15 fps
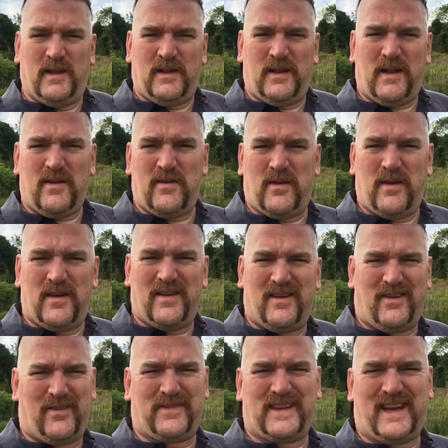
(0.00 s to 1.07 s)
Now,
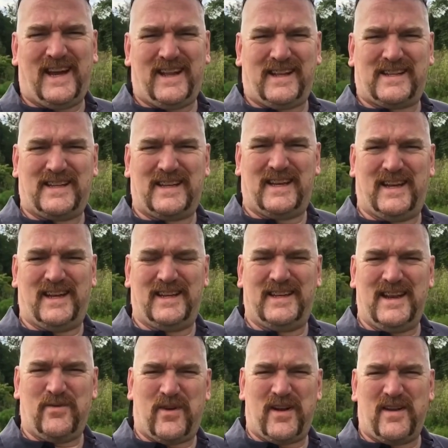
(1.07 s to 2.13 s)
off to Islay today,
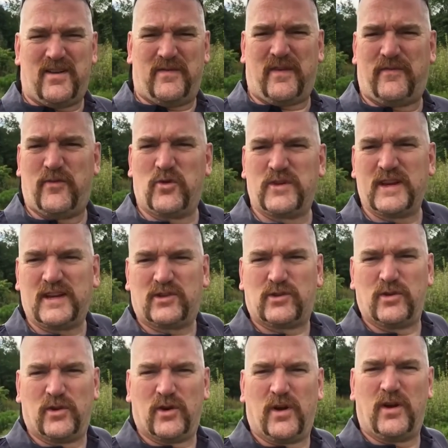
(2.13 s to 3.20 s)
day one of a 4-day
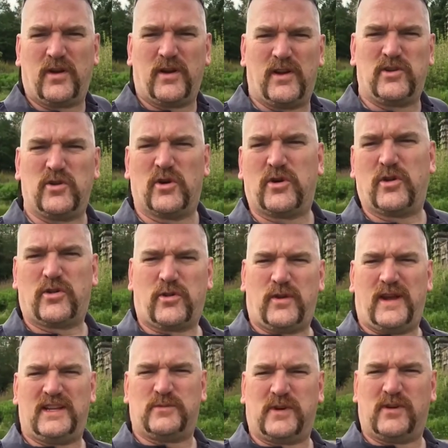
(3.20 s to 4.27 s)
tour. I'm going to talk you through it
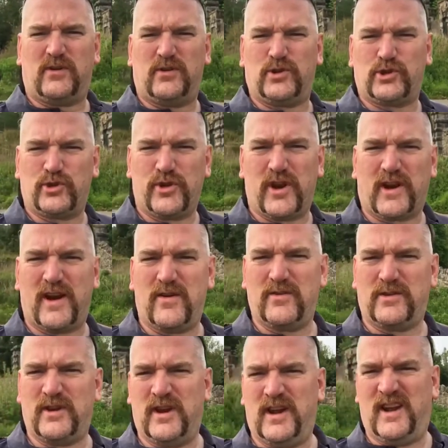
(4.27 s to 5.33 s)
as we go, show you
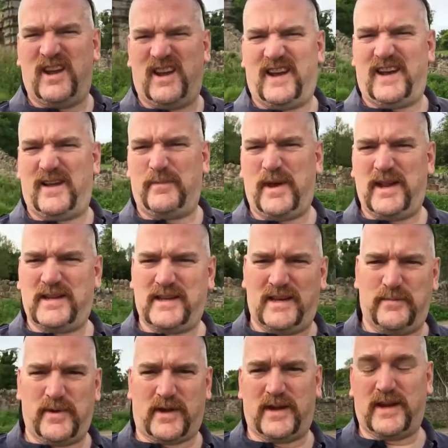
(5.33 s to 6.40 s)
around. My day
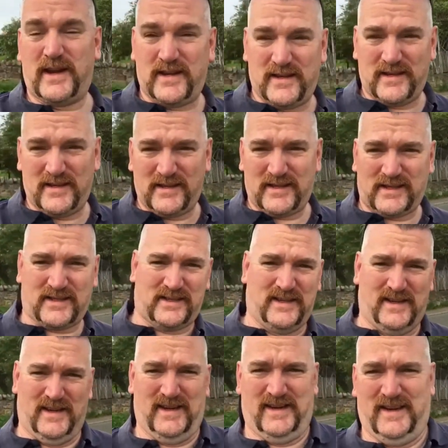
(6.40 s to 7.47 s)
begins
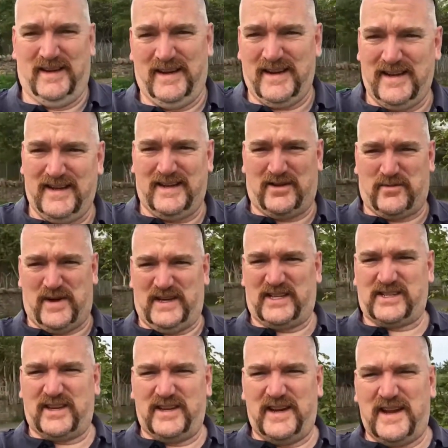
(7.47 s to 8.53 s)
in quite
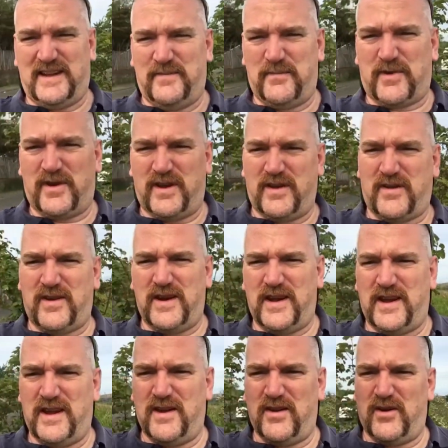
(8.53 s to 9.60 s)
sunny Edinburgh, right
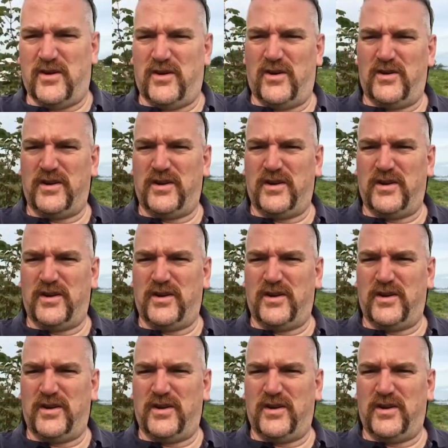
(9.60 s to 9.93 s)
here on